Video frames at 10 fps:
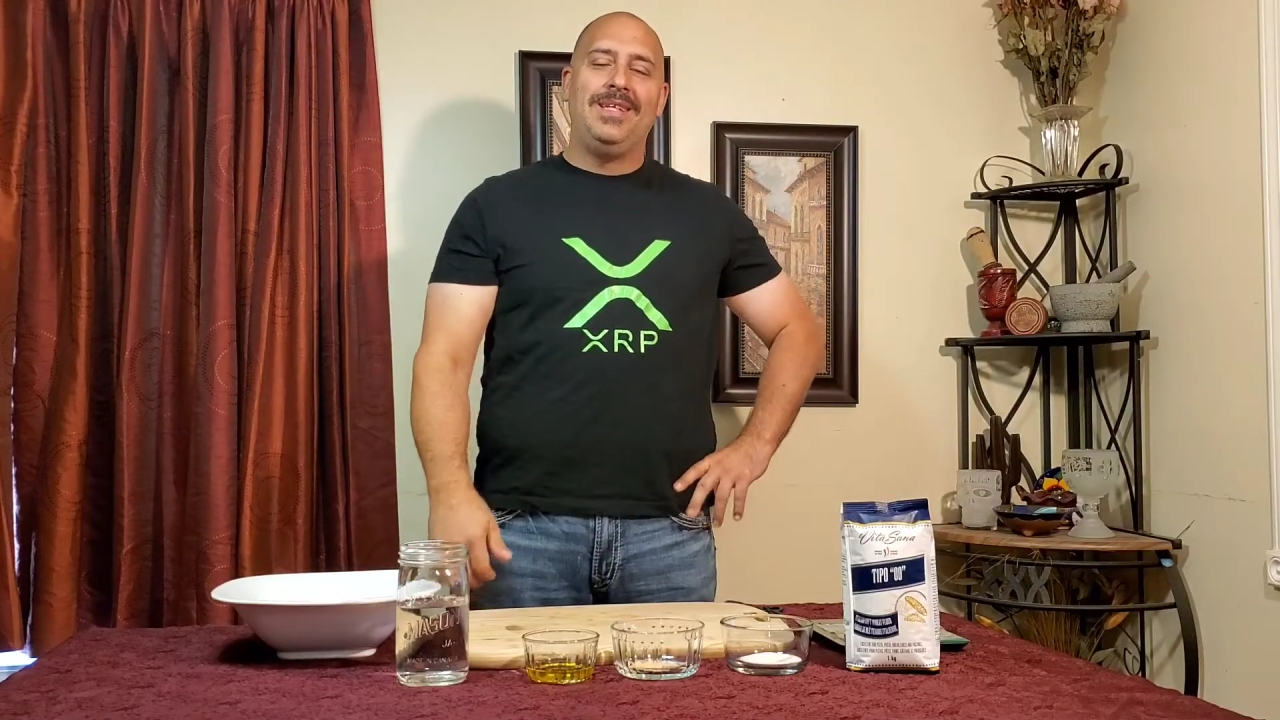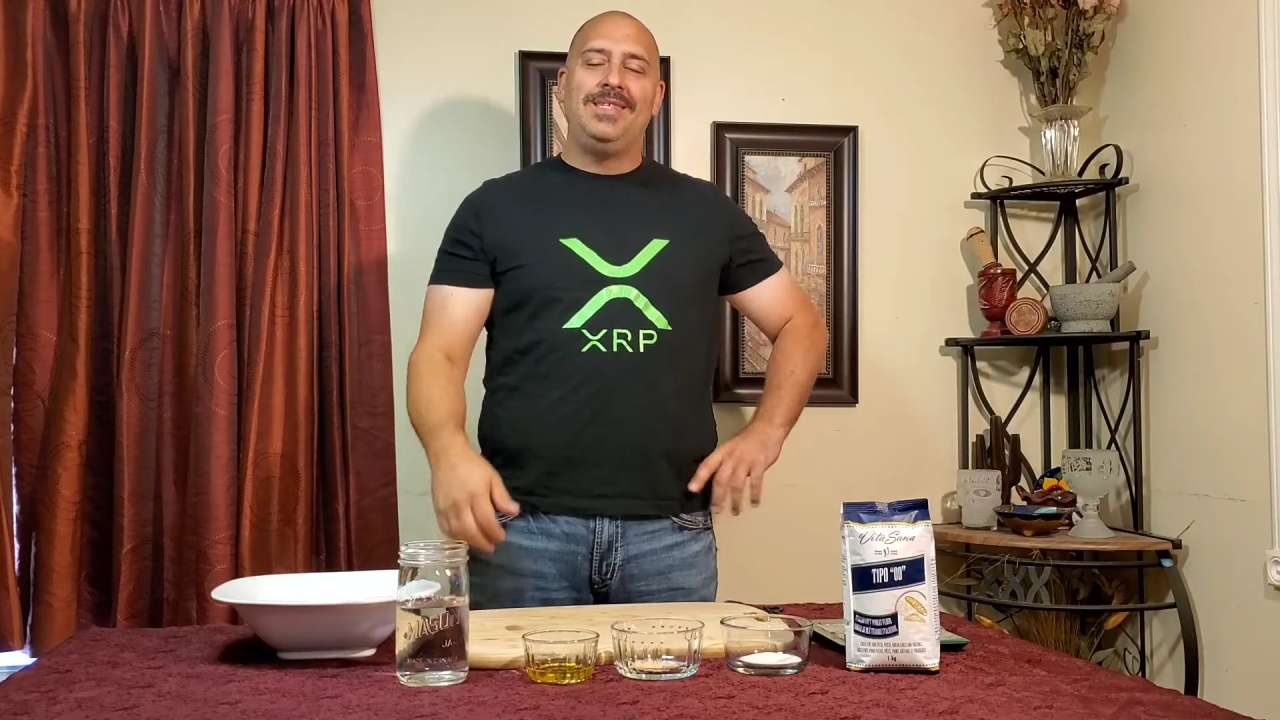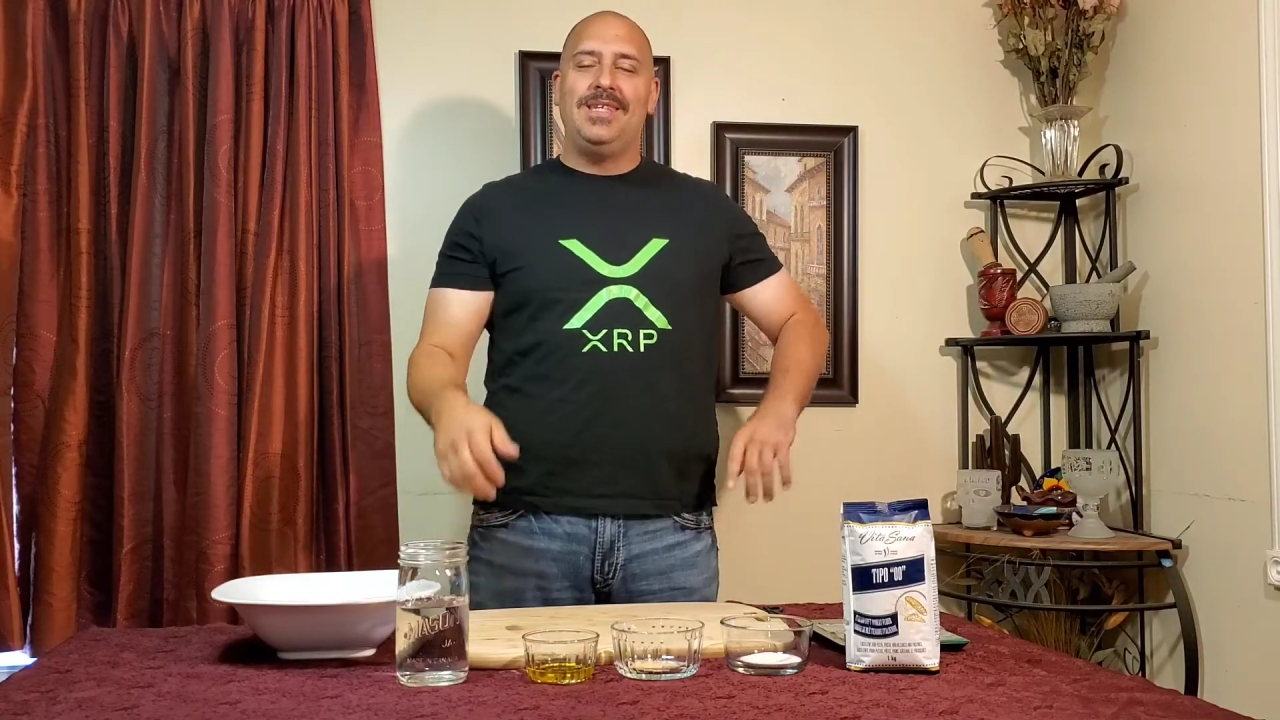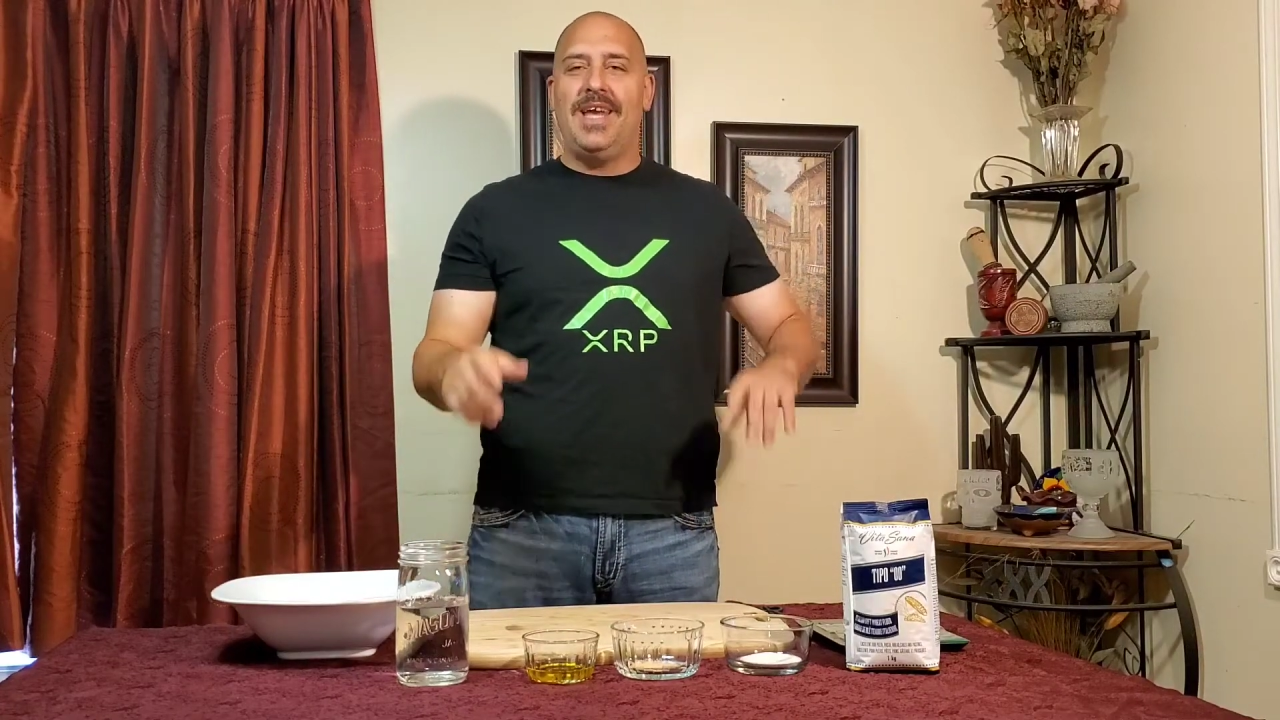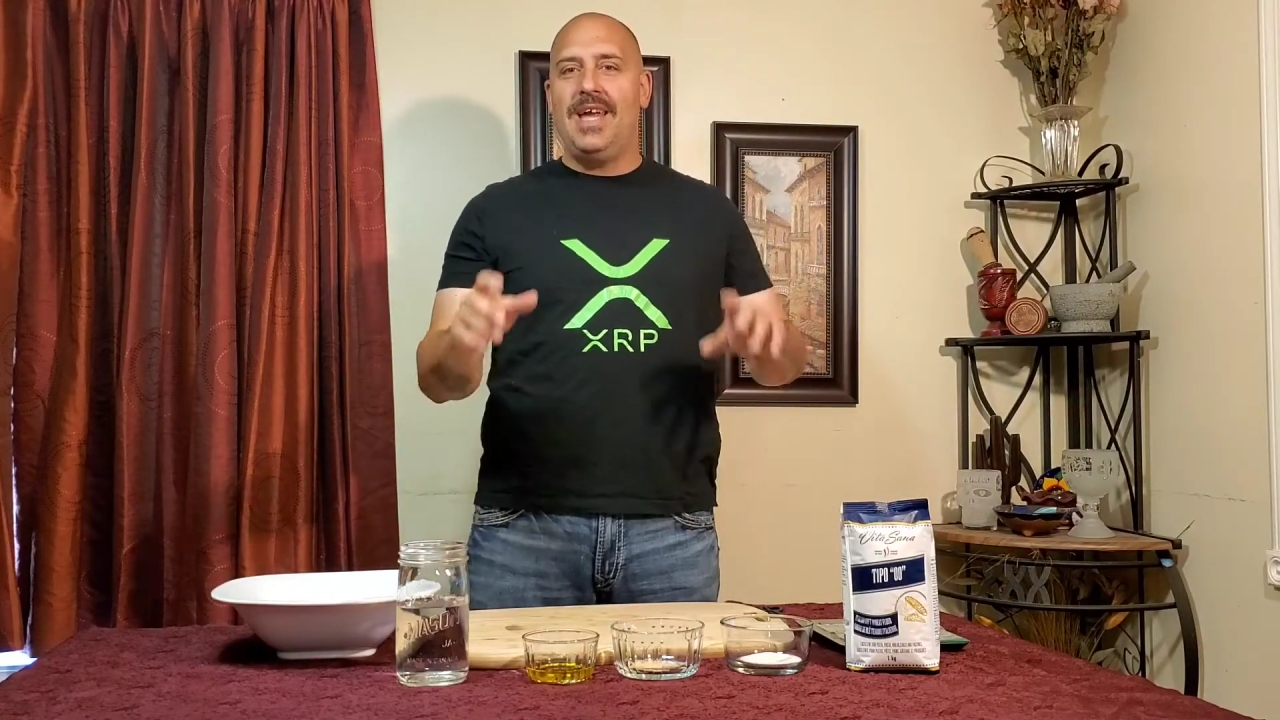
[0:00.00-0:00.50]

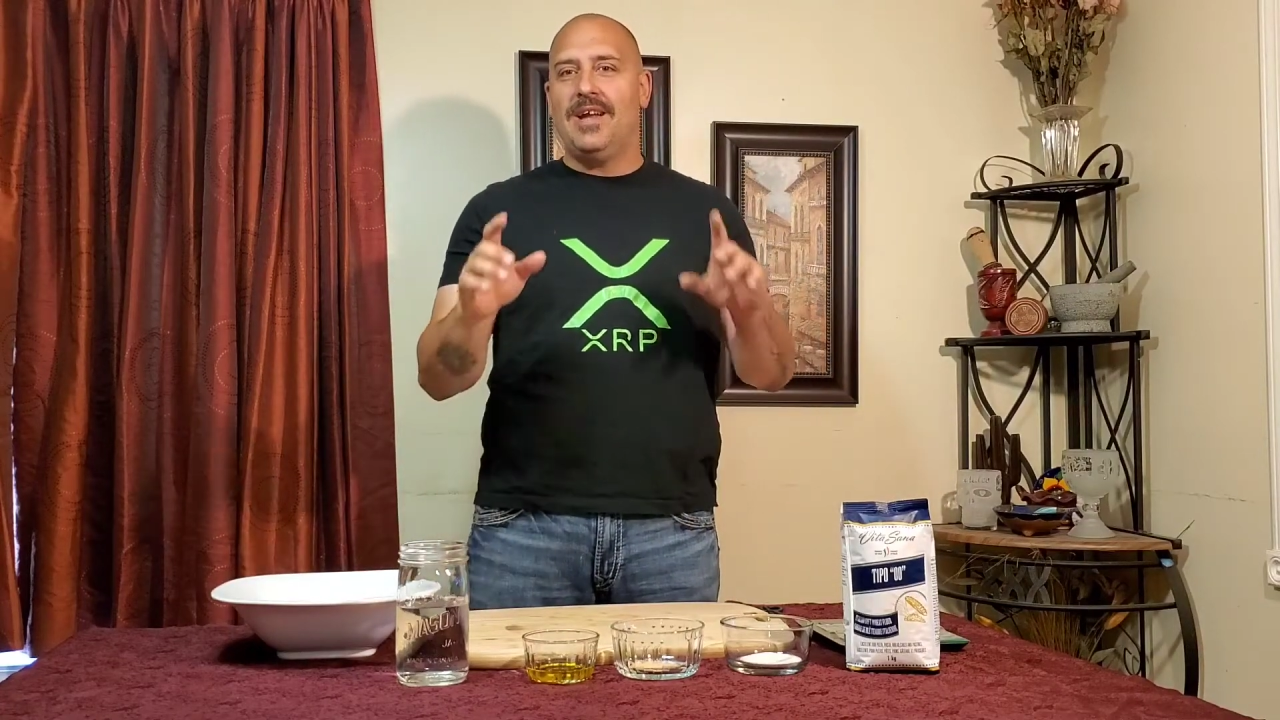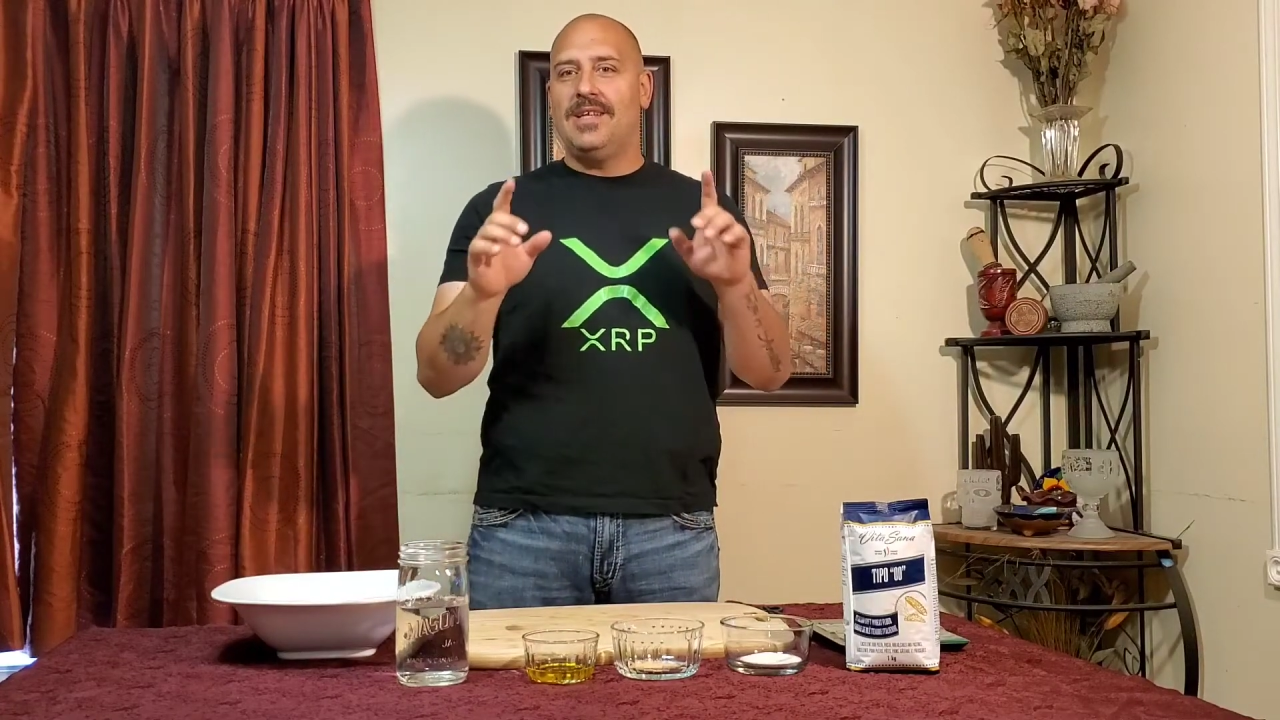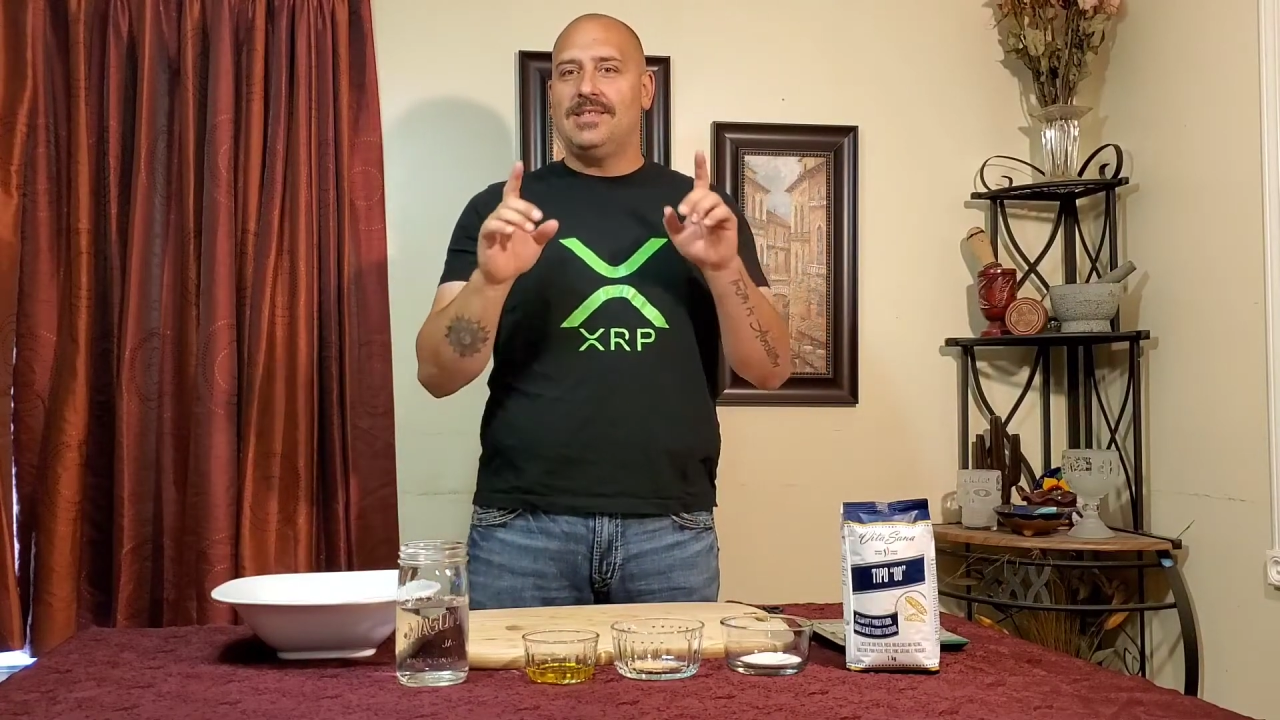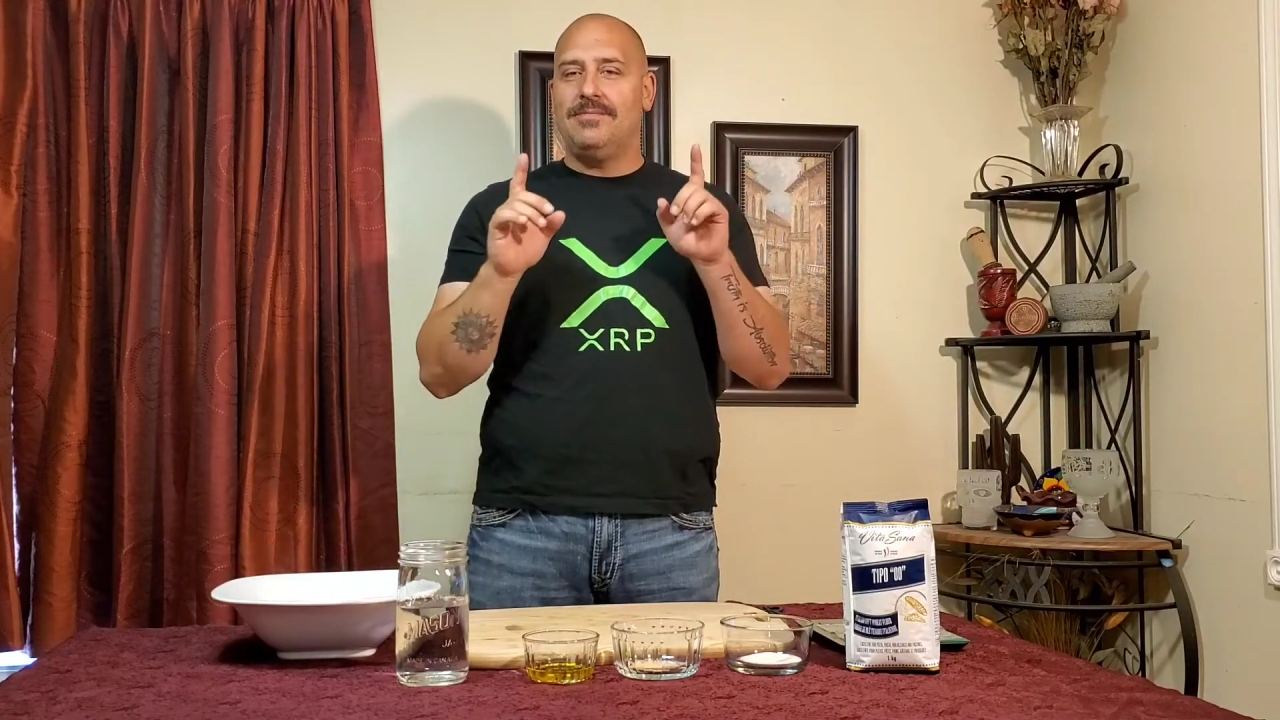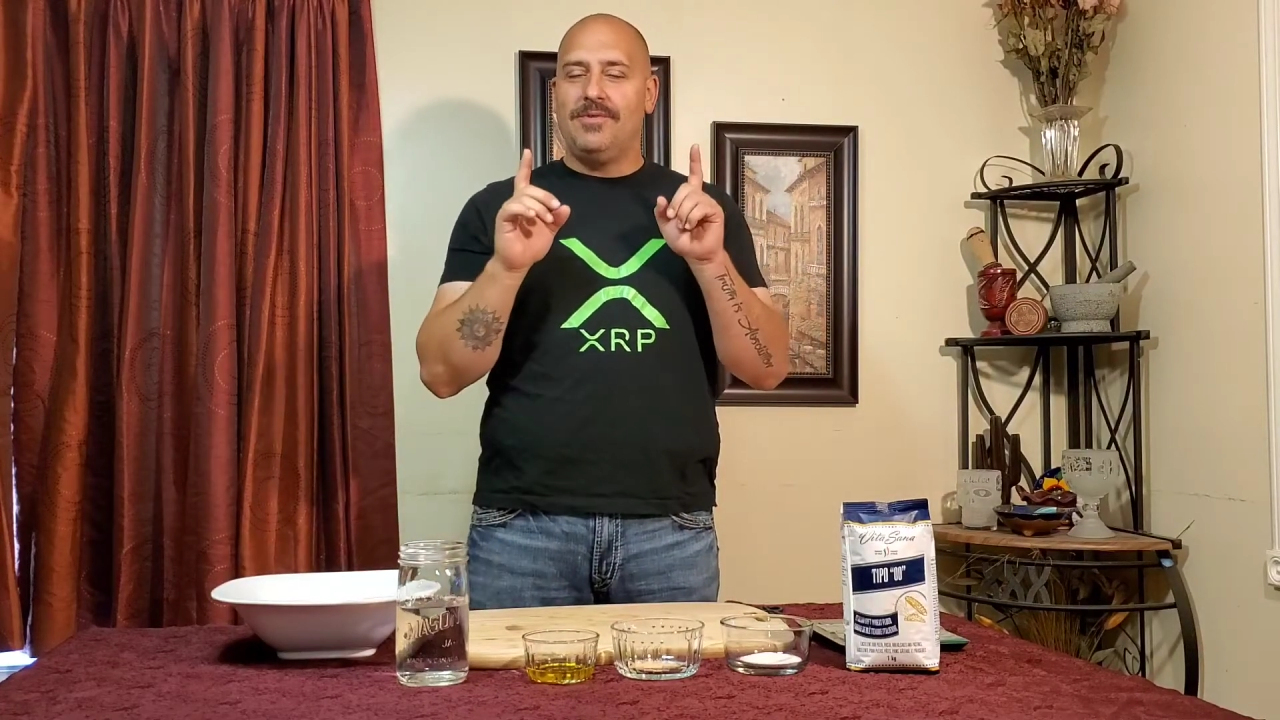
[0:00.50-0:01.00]
Today I
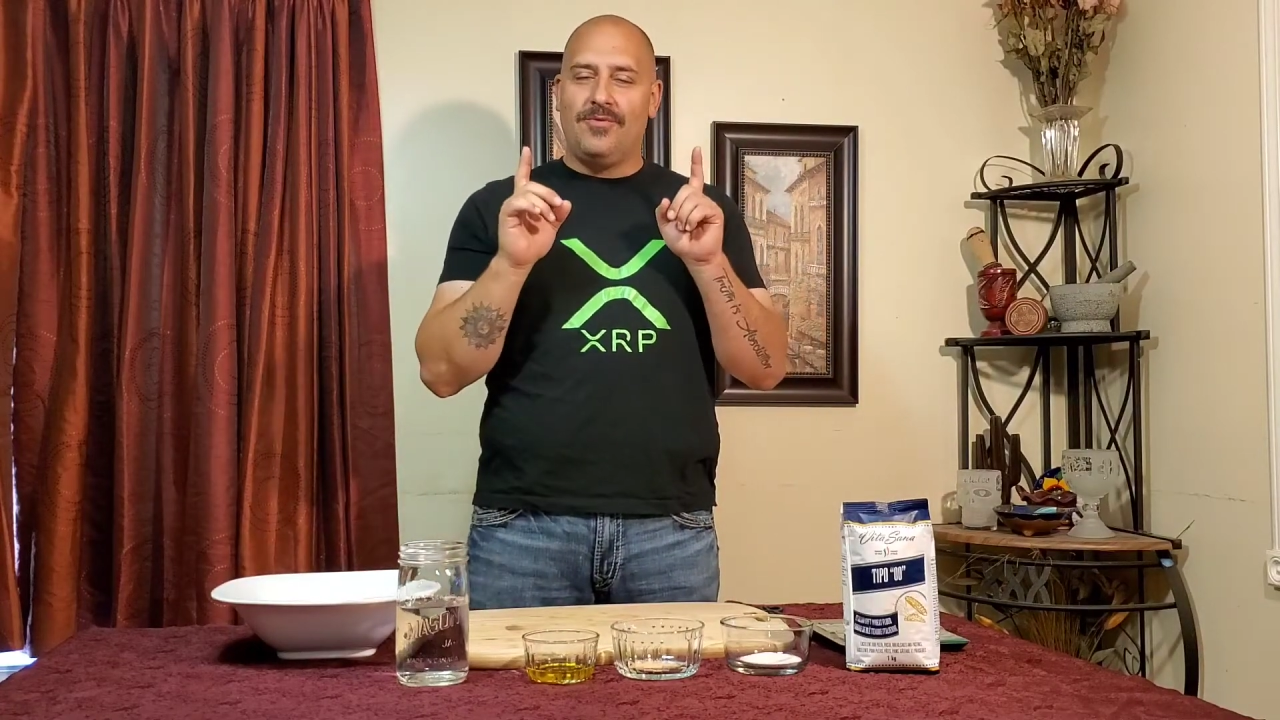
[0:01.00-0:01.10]
got something